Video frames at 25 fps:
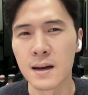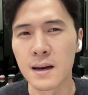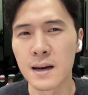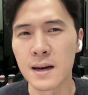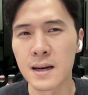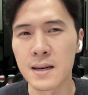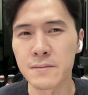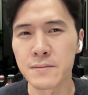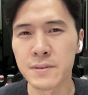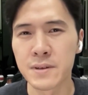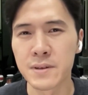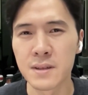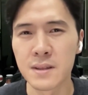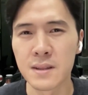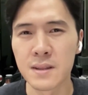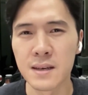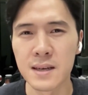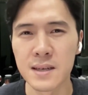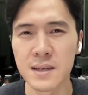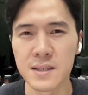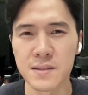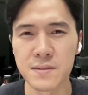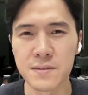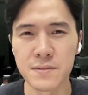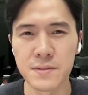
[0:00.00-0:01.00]
I
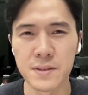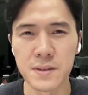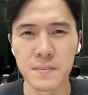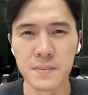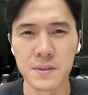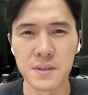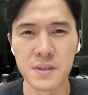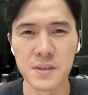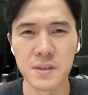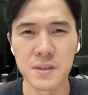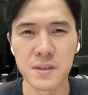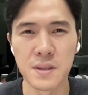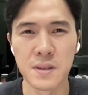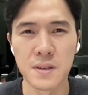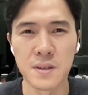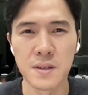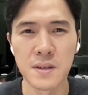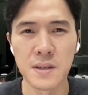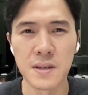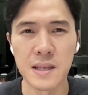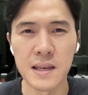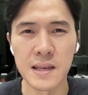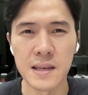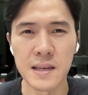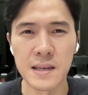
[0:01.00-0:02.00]
realized from this
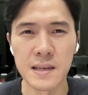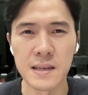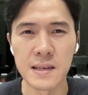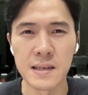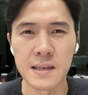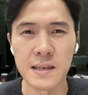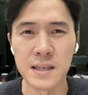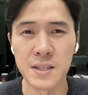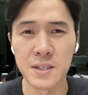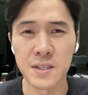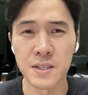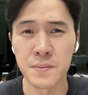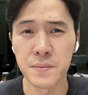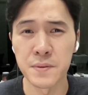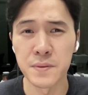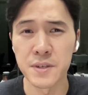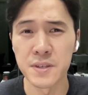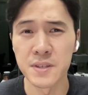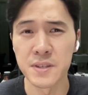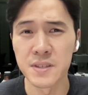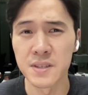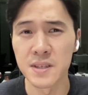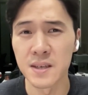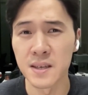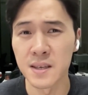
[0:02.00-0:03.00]
learning
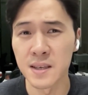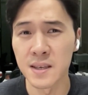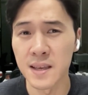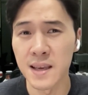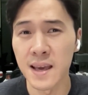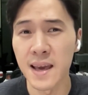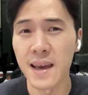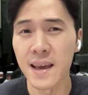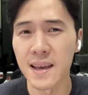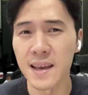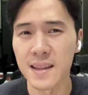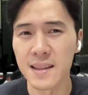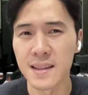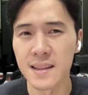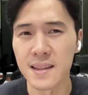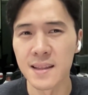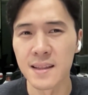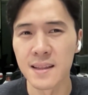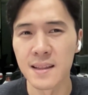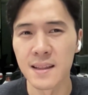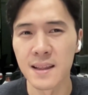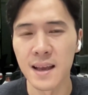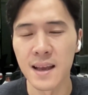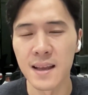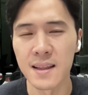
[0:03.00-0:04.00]
experience again
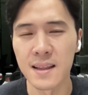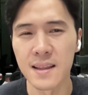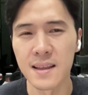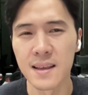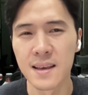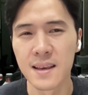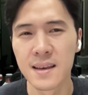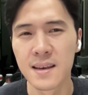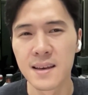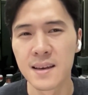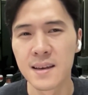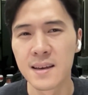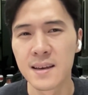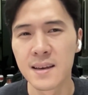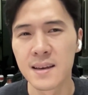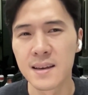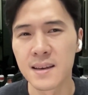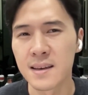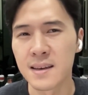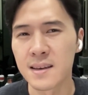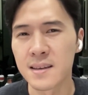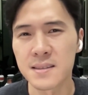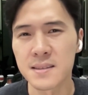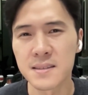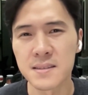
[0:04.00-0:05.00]
that
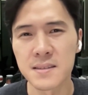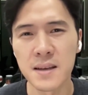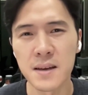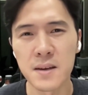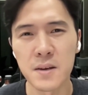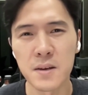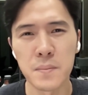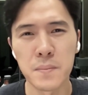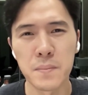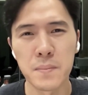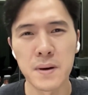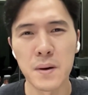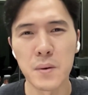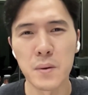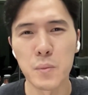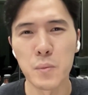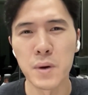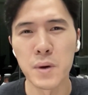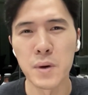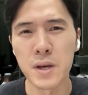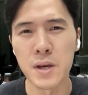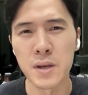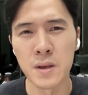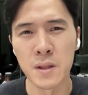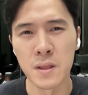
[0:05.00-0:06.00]
it is not about
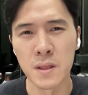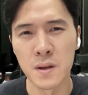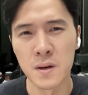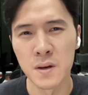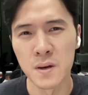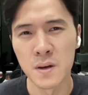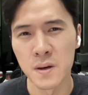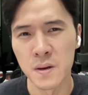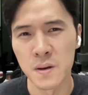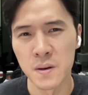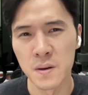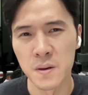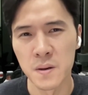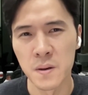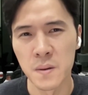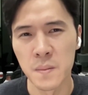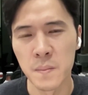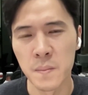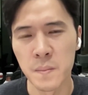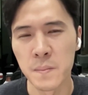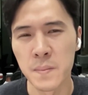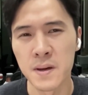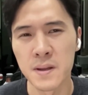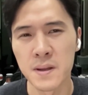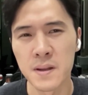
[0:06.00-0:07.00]
what you learn,
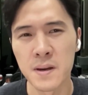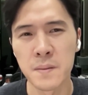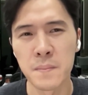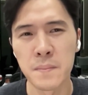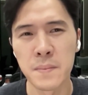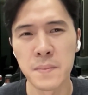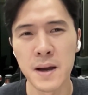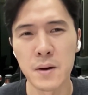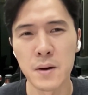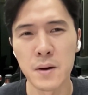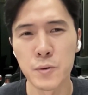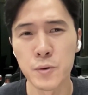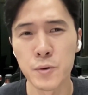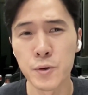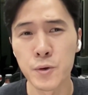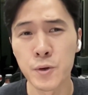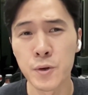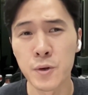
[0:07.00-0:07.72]
but about who